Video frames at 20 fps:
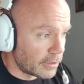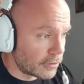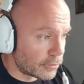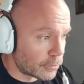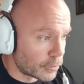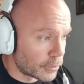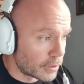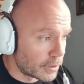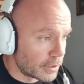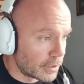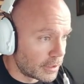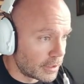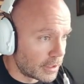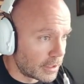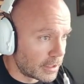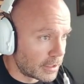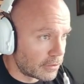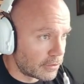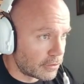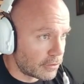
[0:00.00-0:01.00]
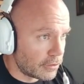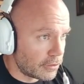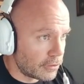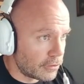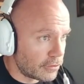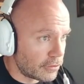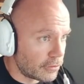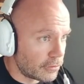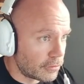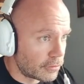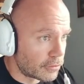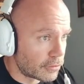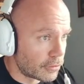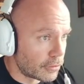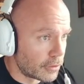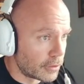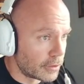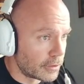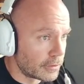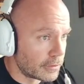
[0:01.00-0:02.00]
were in that YouTube
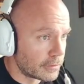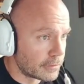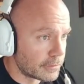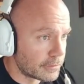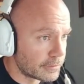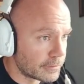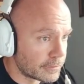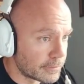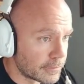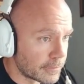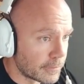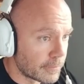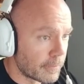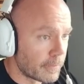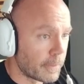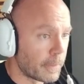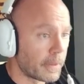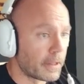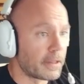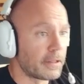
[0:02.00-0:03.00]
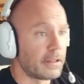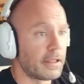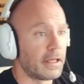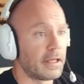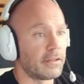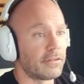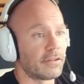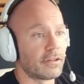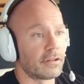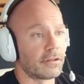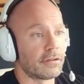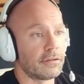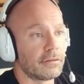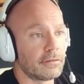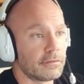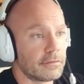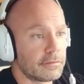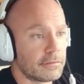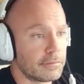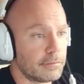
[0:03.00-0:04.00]
short. Classic
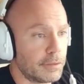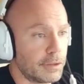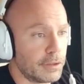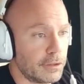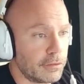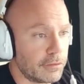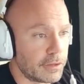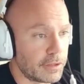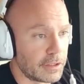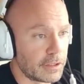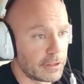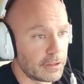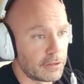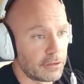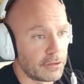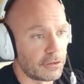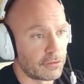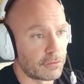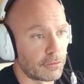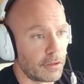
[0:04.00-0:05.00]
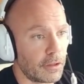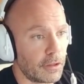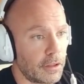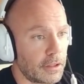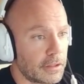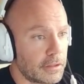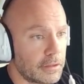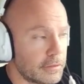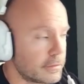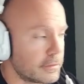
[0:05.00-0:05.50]
move here, just running,